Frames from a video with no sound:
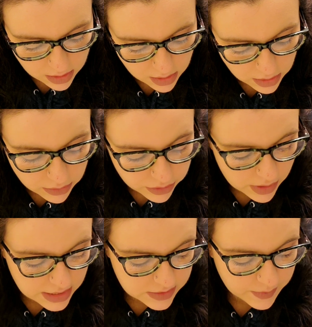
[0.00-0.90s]
You do
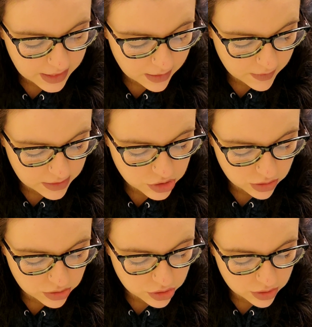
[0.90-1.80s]
not speak unless you're
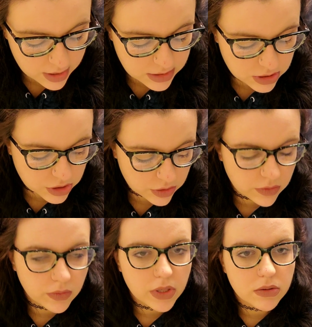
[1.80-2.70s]
instructed
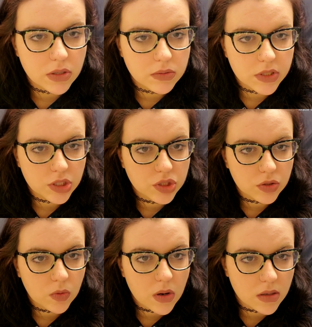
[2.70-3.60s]
to. You don't touch the
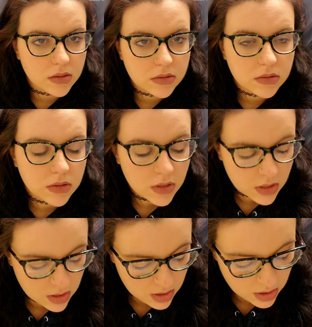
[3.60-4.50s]
walls.
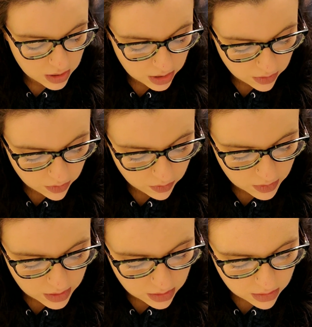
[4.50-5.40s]
You
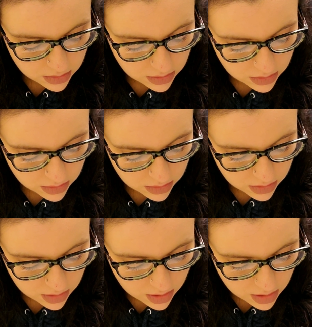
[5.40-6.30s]

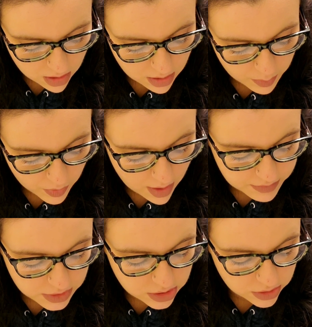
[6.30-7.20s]
are
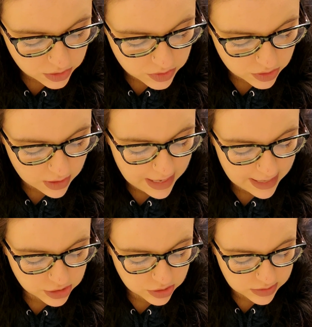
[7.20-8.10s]
prompted to do certain
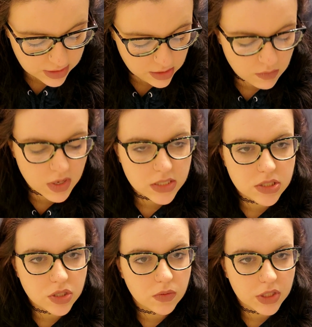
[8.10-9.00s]
actions, and you must
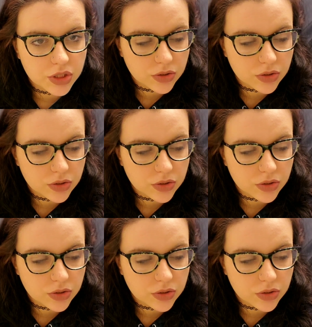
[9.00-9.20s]
do what you're